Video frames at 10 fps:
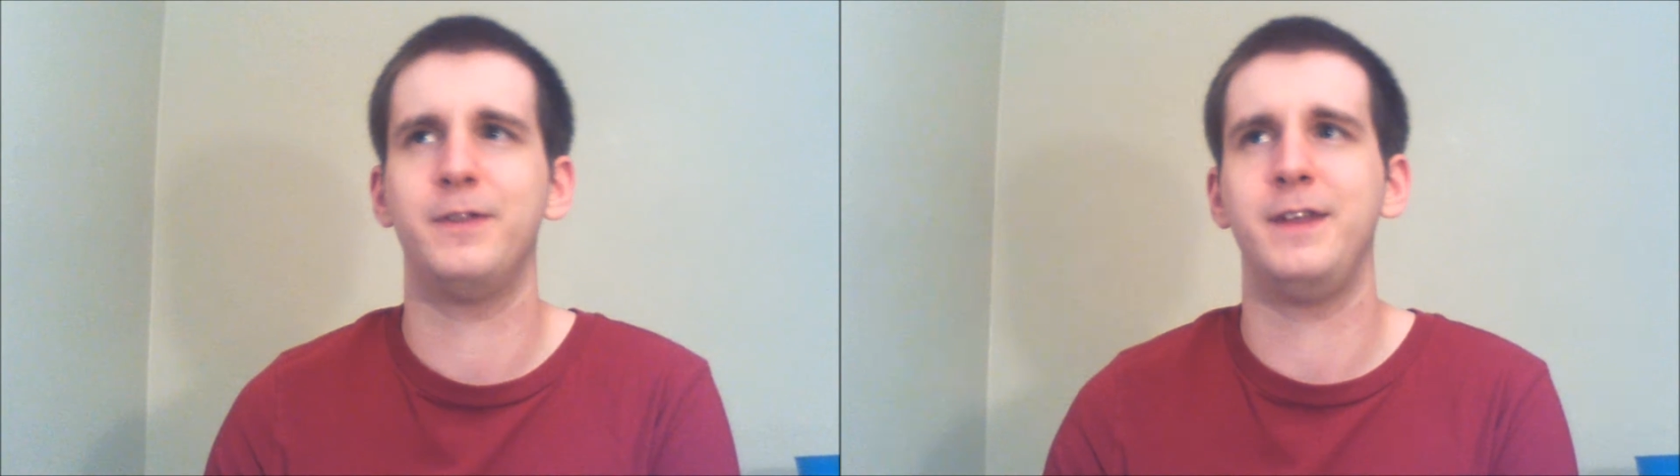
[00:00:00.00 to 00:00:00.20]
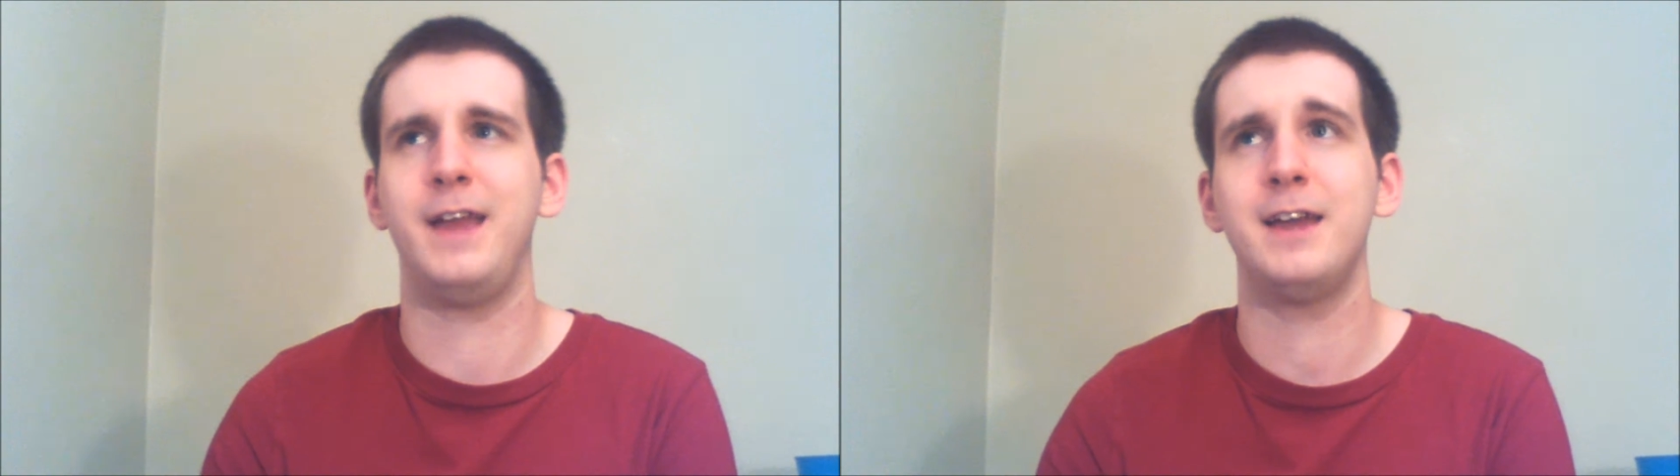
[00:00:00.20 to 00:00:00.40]

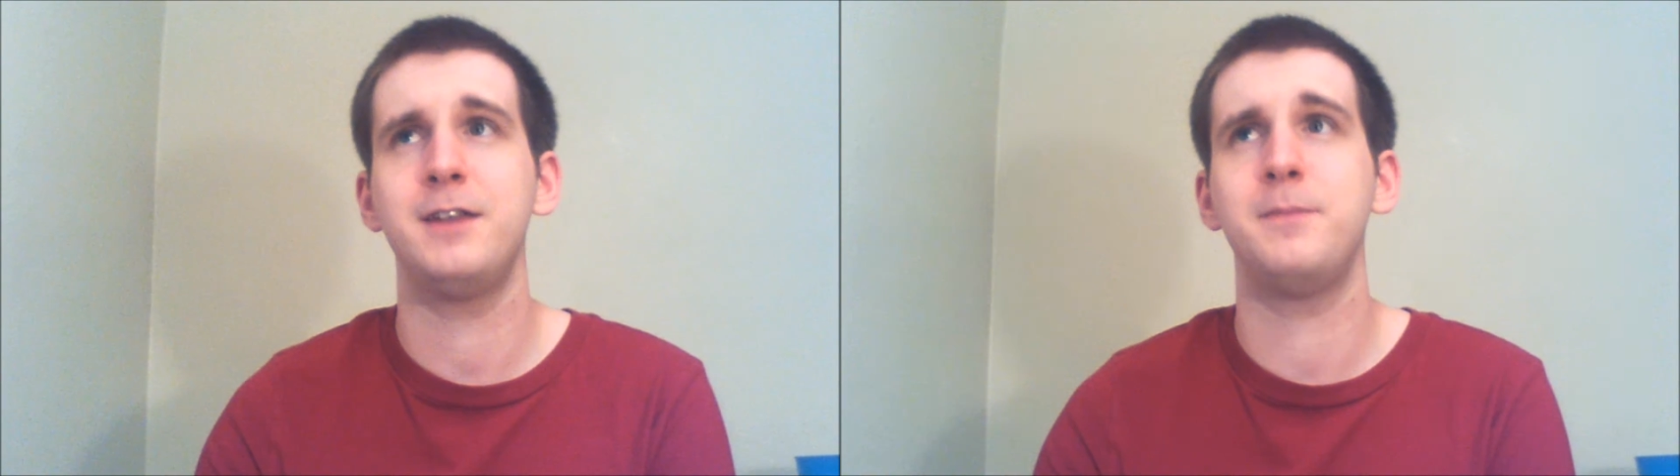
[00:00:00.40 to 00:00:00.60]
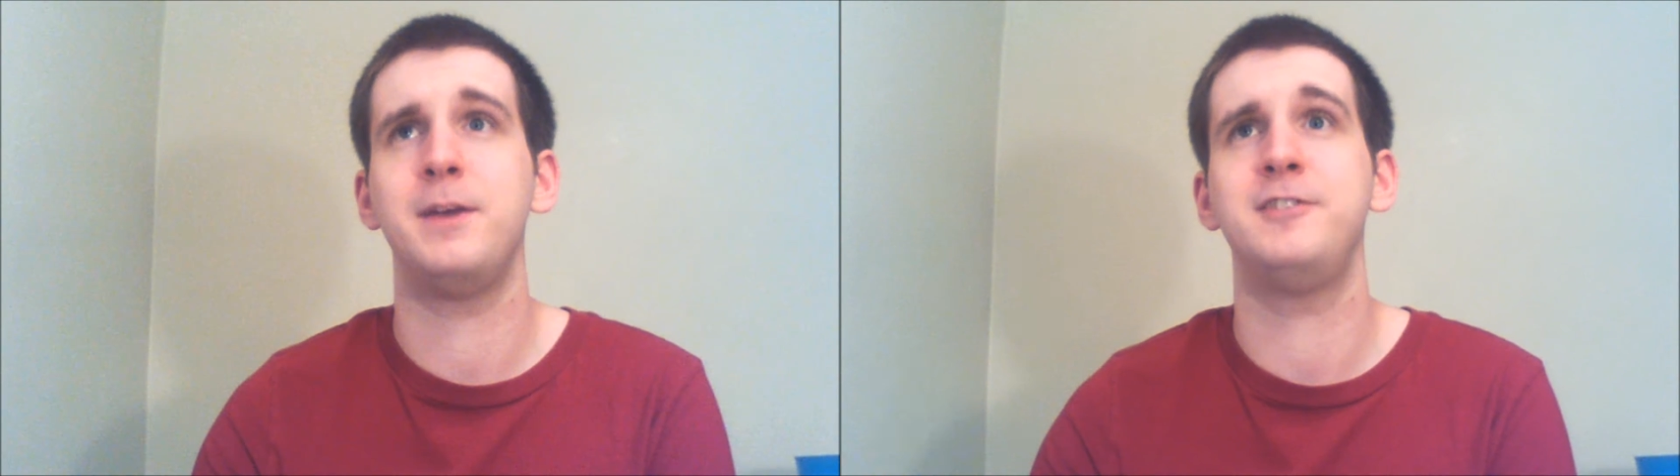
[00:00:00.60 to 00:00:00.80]
the
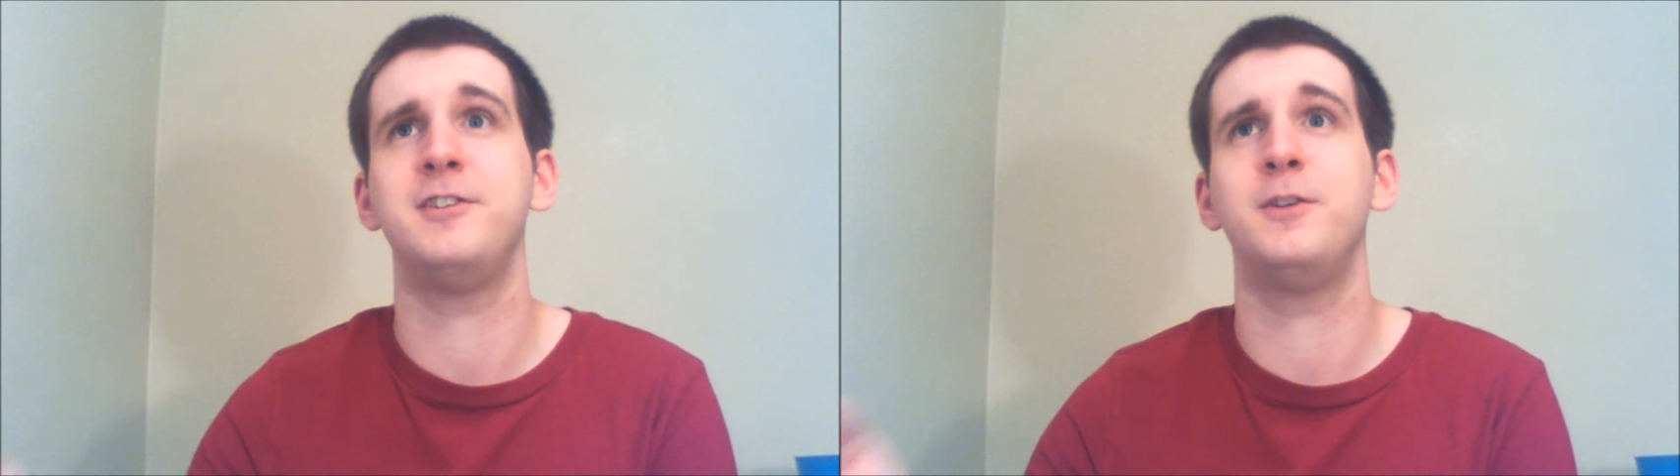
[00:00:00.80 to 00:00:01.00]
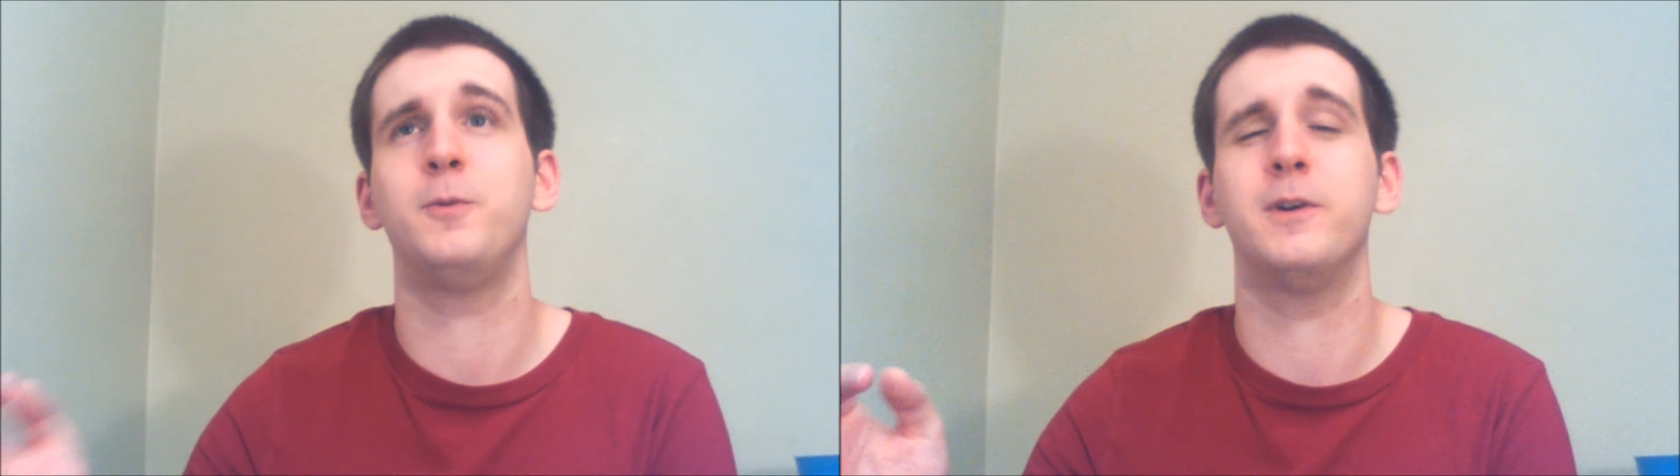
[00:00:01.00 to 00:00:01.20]

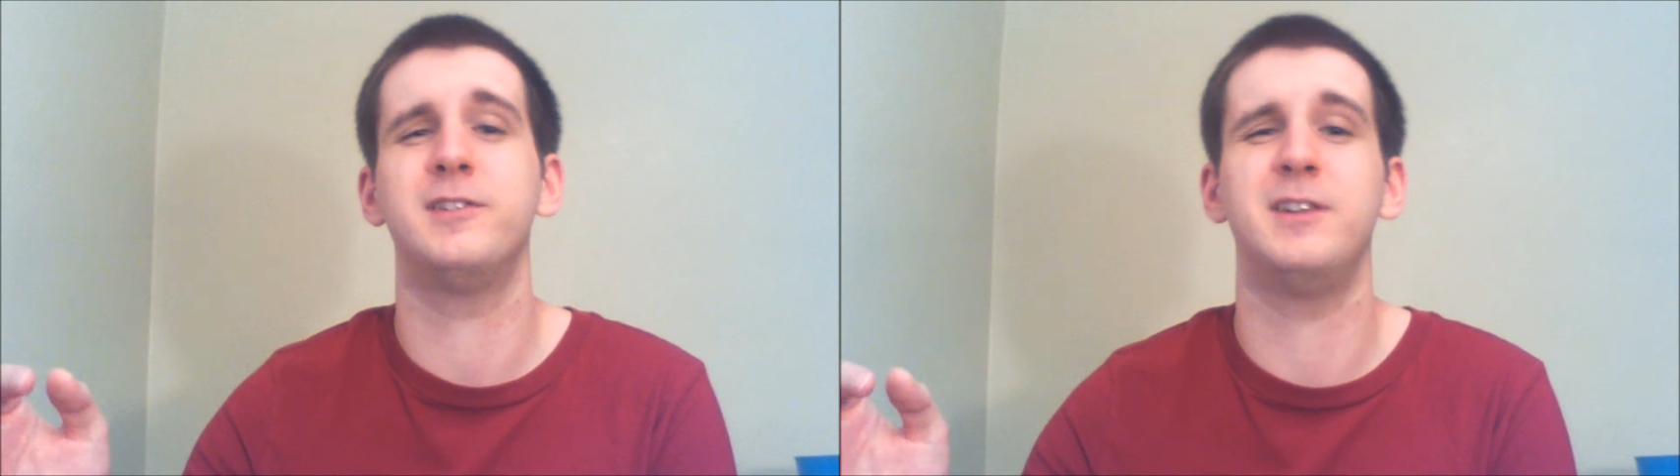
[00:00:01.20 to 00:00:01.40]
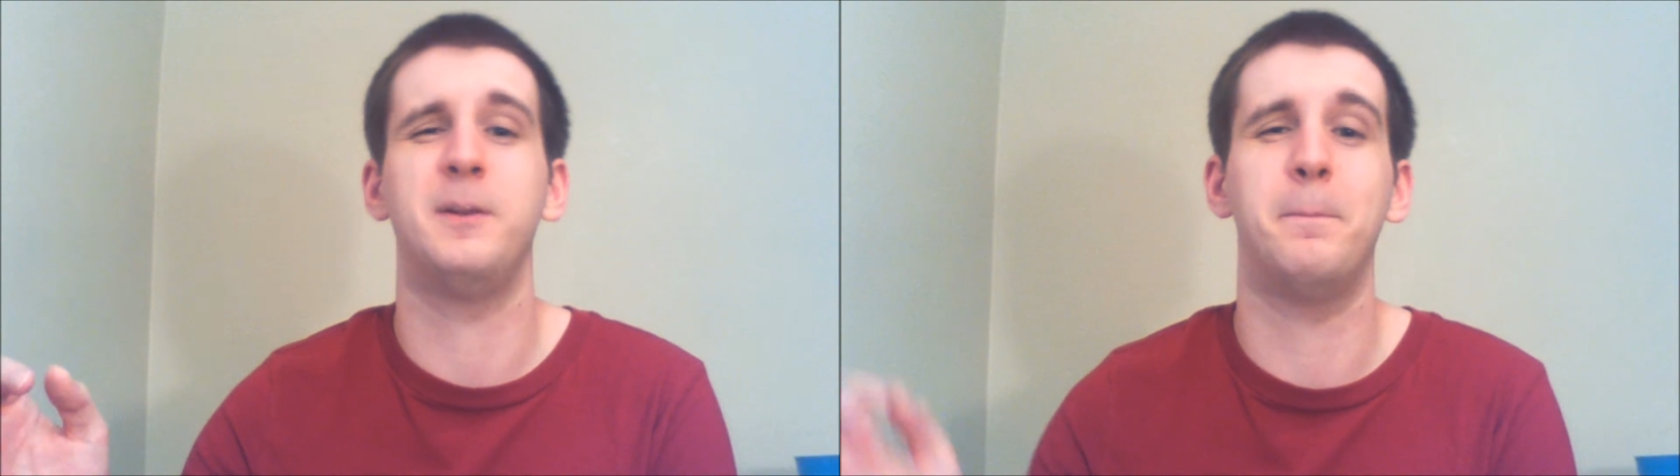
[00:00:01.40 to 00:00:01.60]
animation
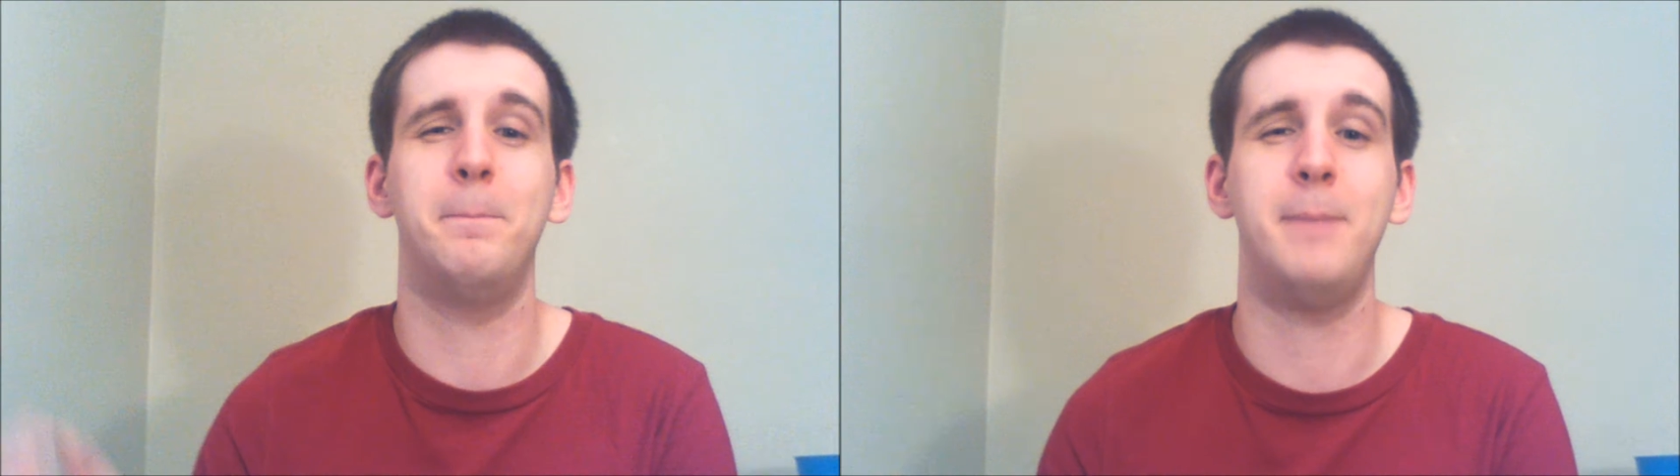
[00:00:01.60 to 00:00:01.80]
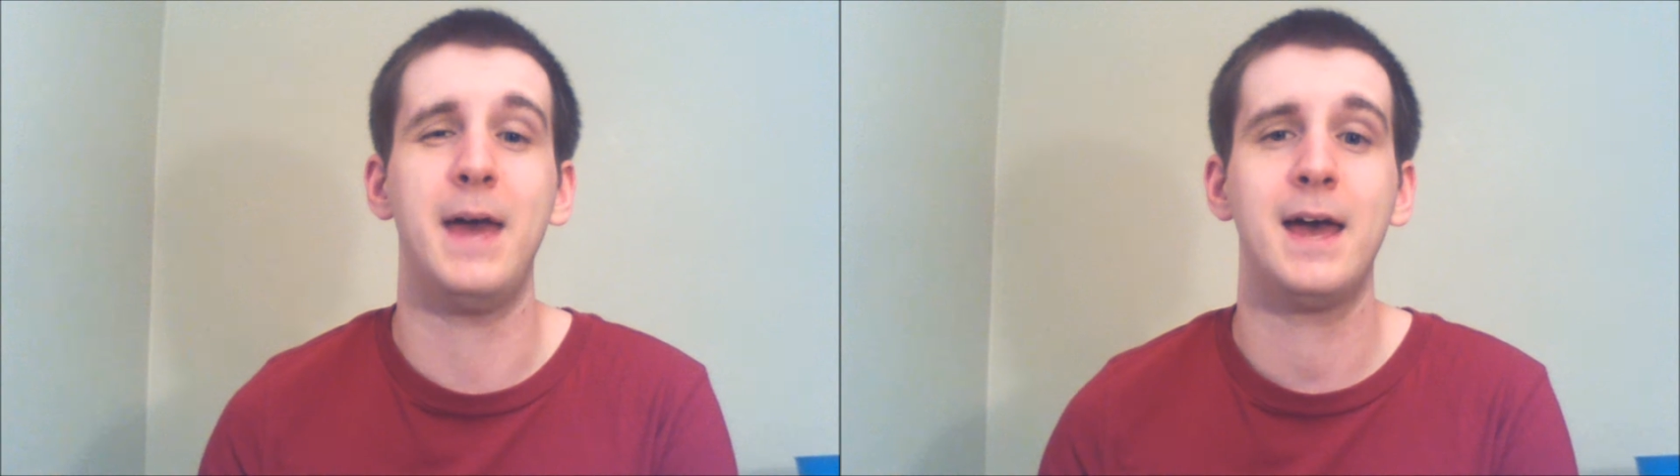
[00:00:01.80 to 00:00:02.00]

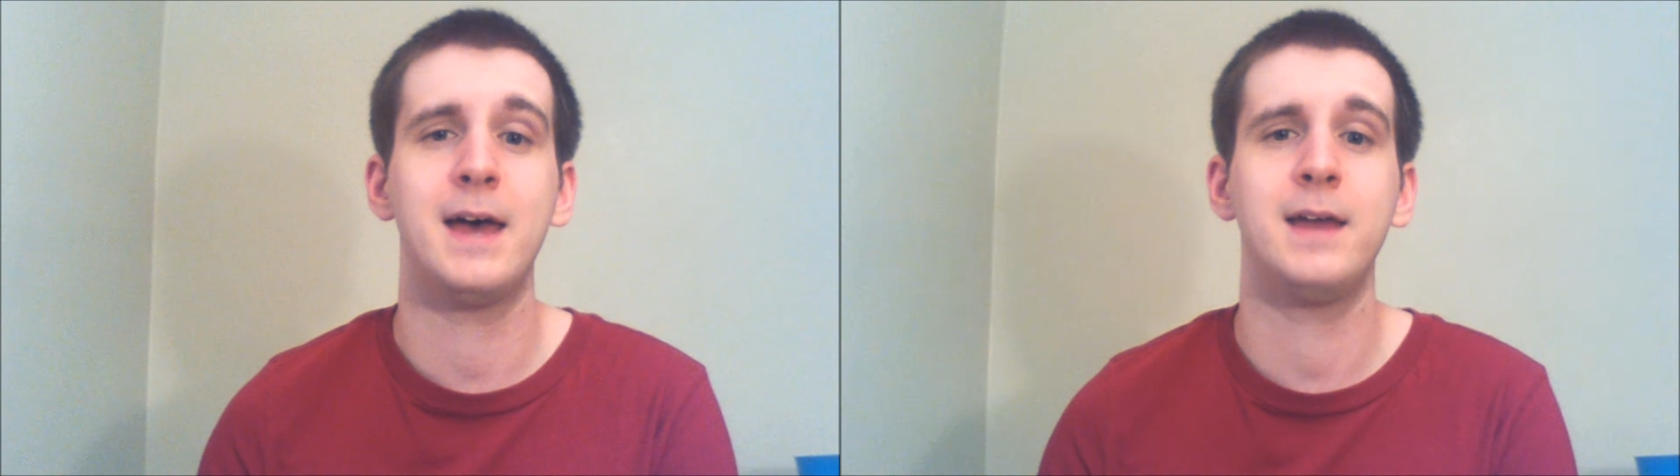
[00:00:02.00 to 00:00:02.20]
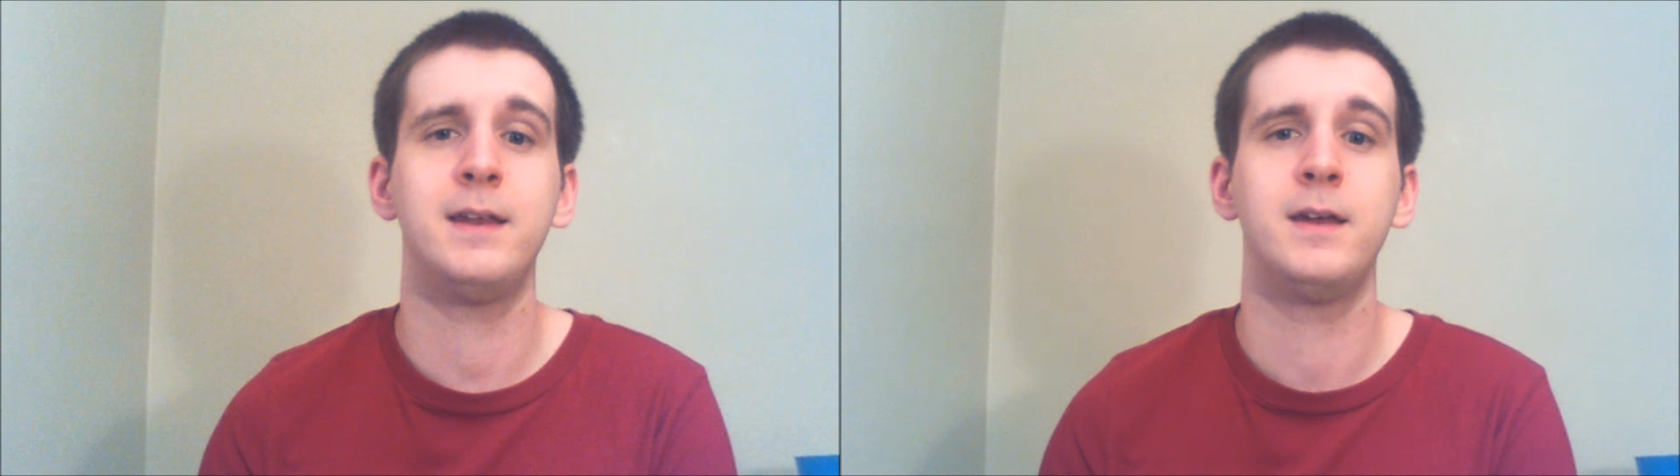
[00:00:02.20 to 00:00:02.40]
wasn't
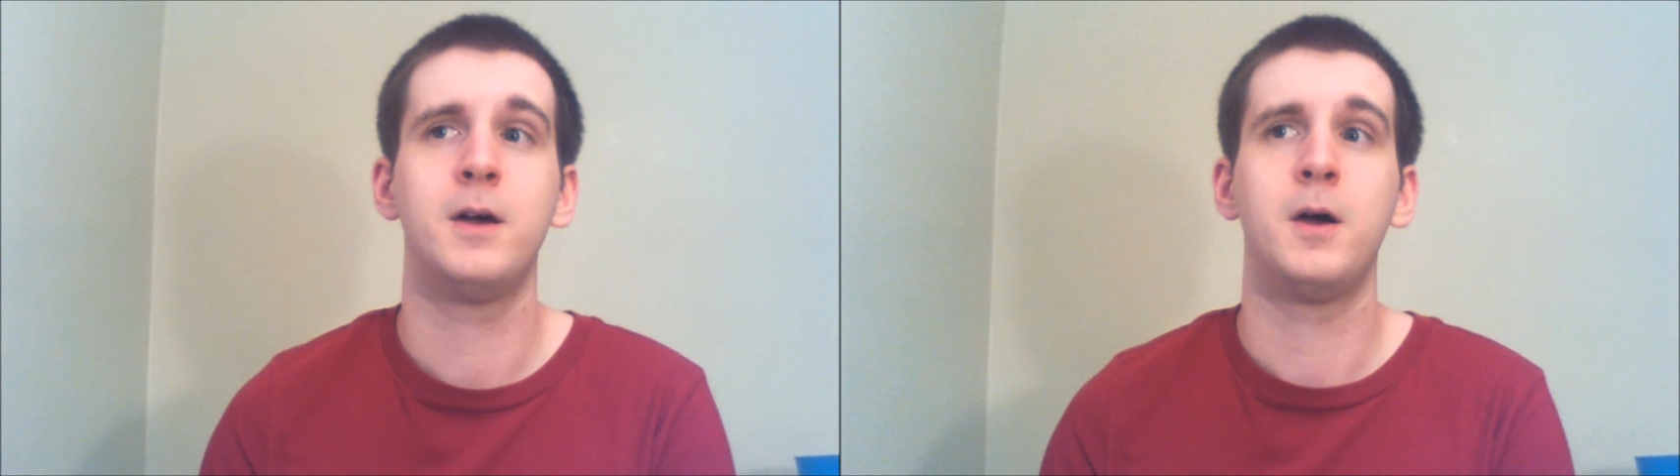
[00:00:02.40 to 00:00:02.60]
bad,